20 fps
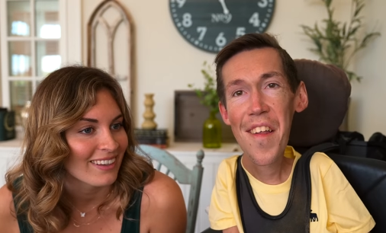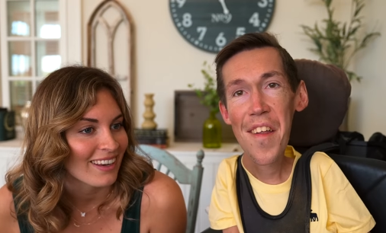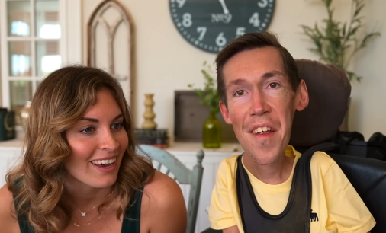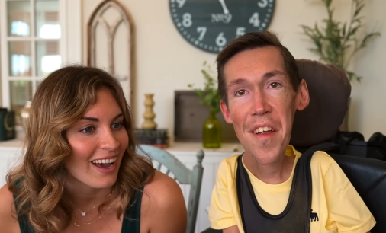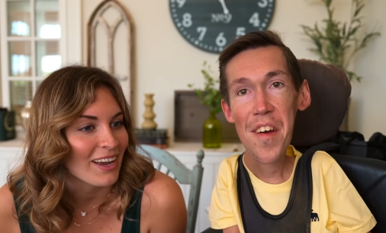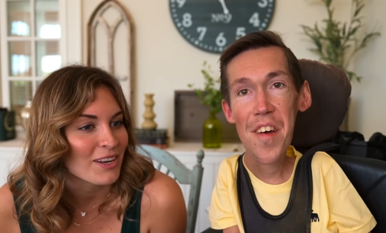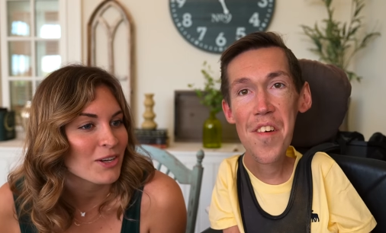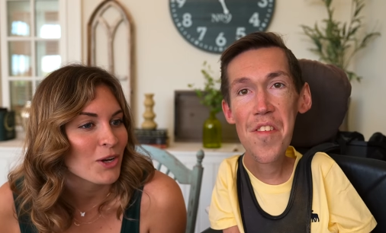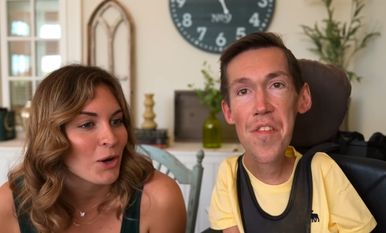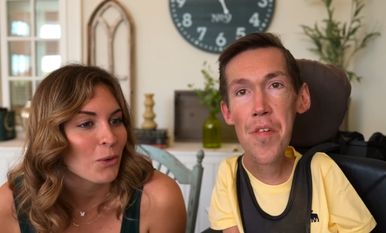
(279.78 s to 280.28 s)

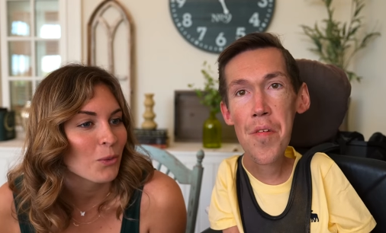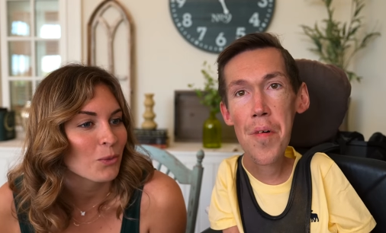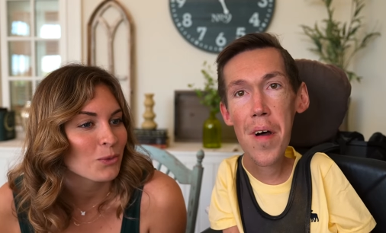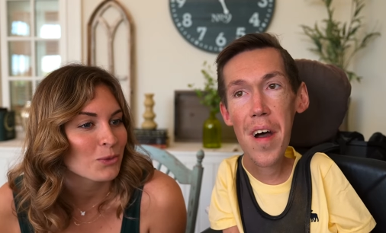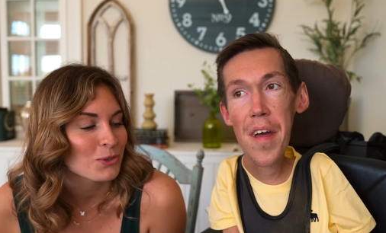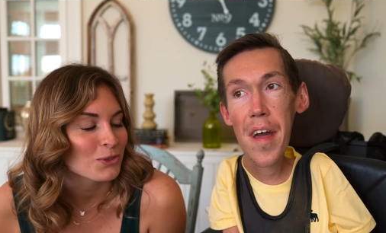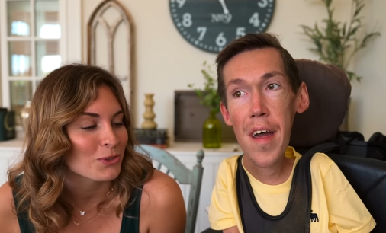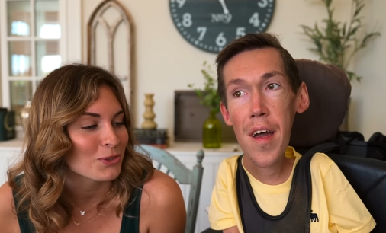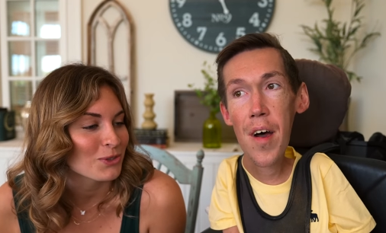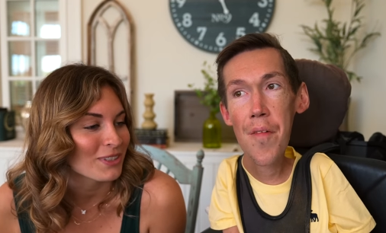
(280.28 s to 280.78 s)
Speaker 1: I know
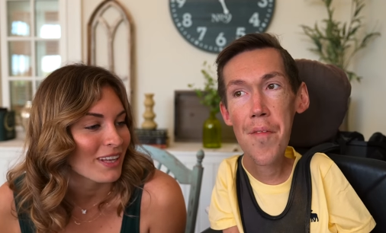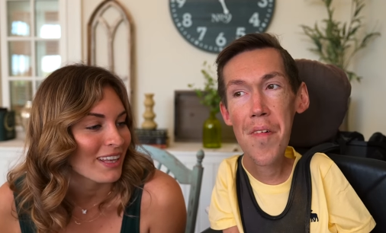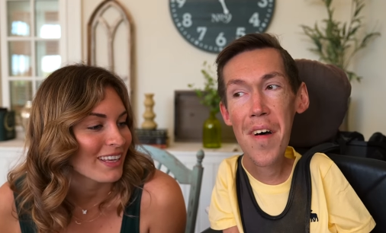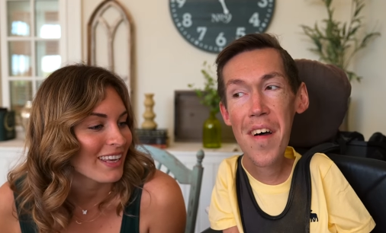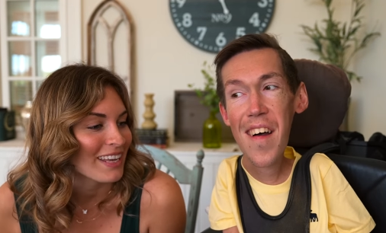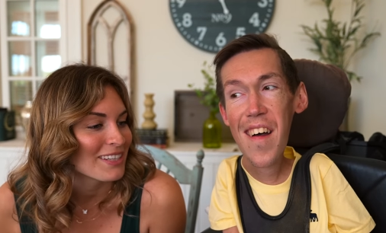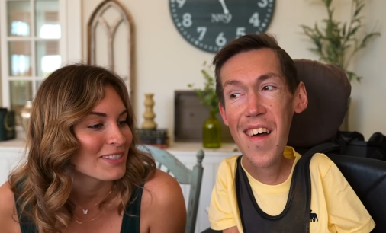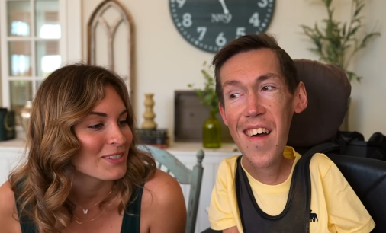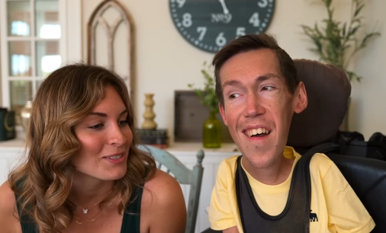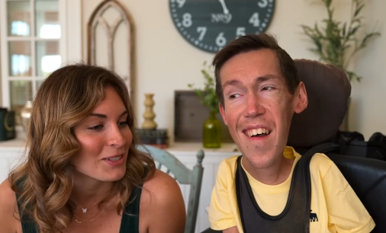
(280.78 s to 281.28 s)
I
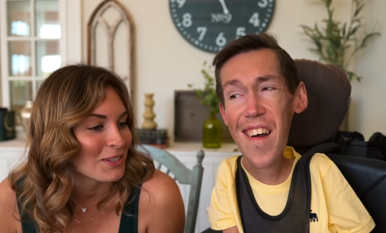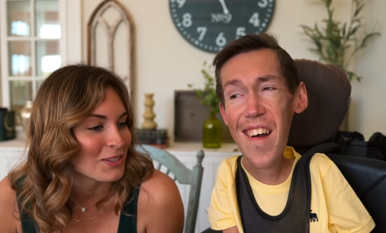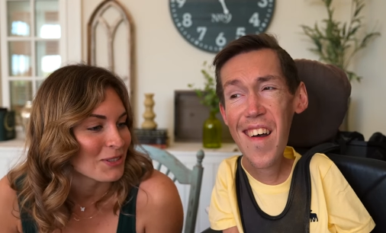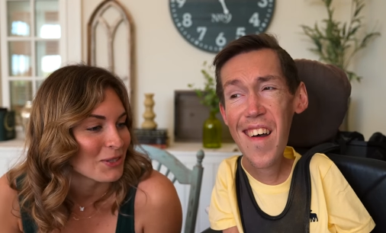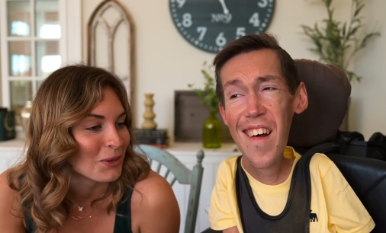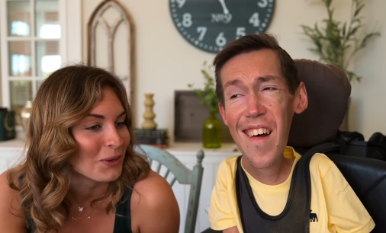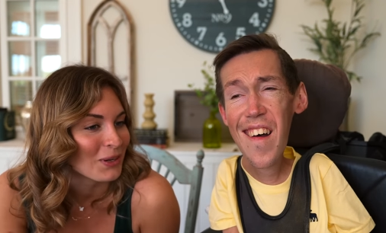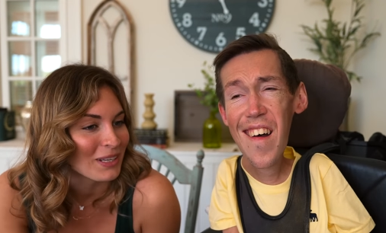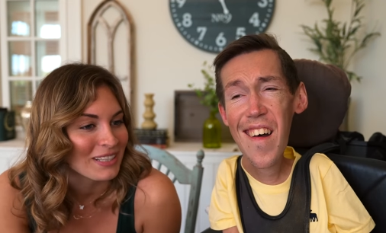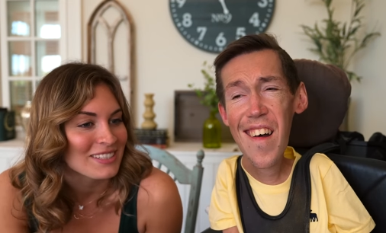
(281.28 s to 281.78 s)
like it's
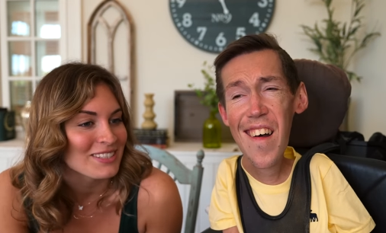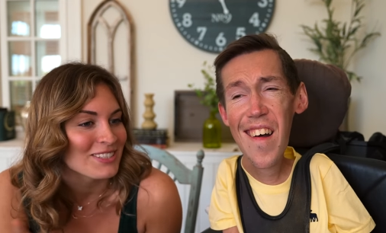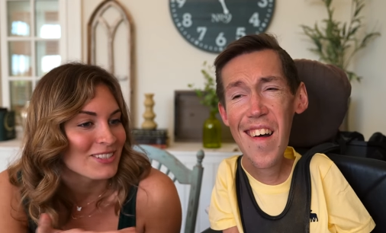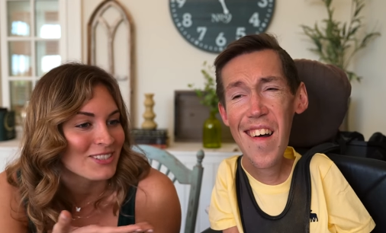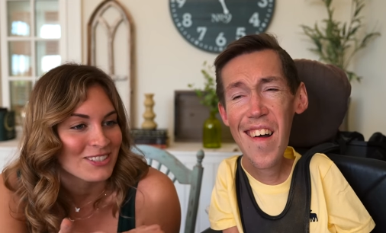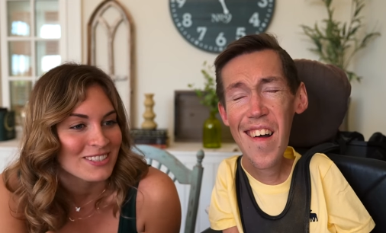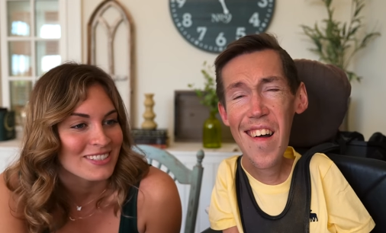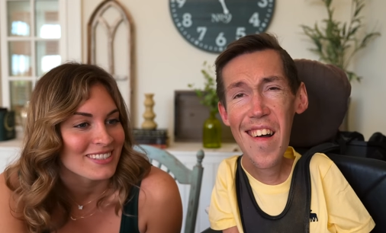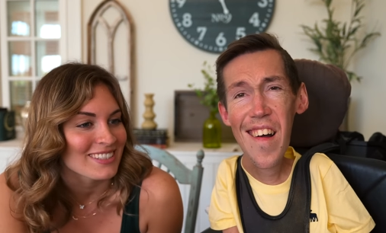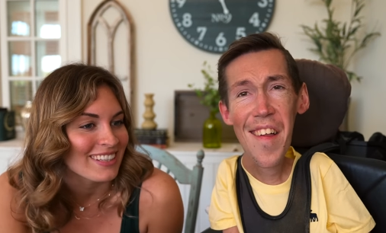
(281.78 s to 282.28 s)
it's
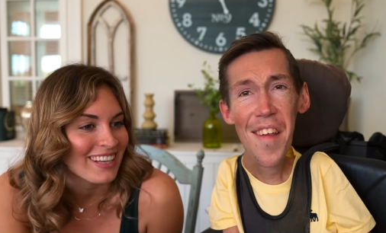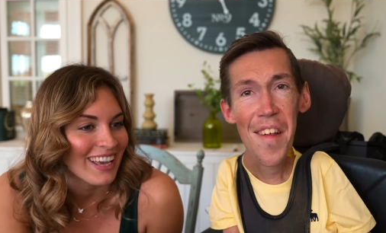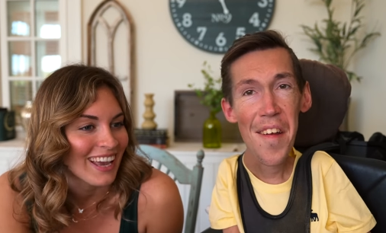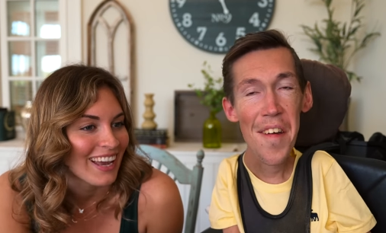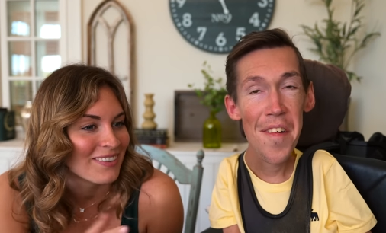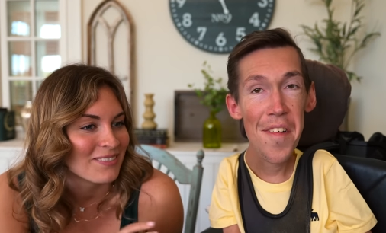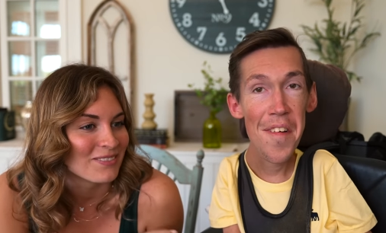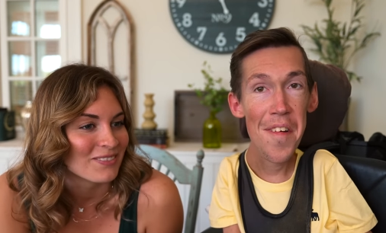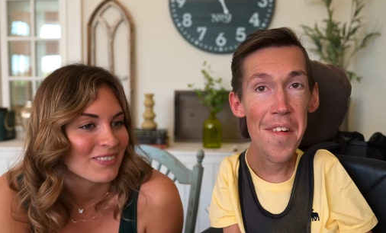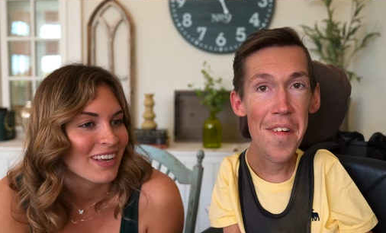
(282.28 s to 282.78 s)
it's just
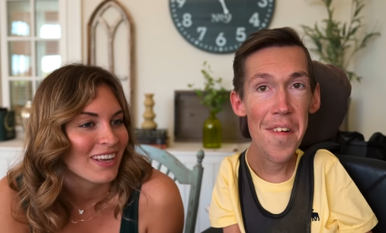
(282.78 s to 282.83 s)
I'm